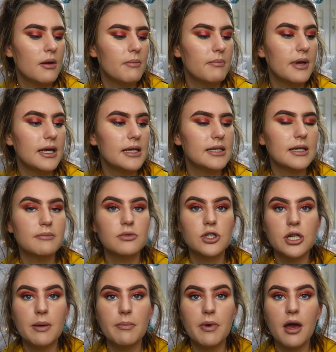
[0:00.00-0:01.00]
Medium
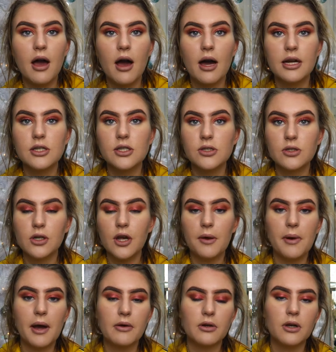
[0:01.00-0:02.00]
Shimmer. I
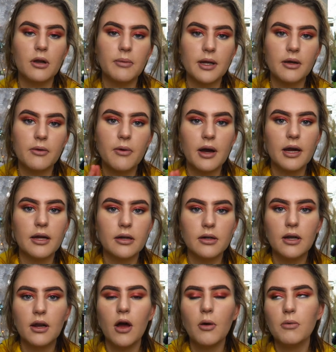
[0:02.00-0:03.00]
go out clubbing quite
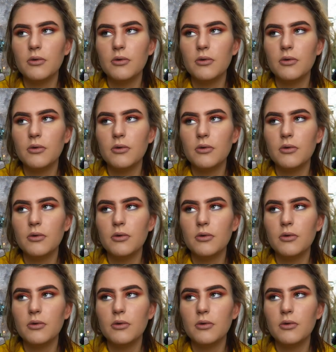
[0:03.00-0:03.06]
a lot,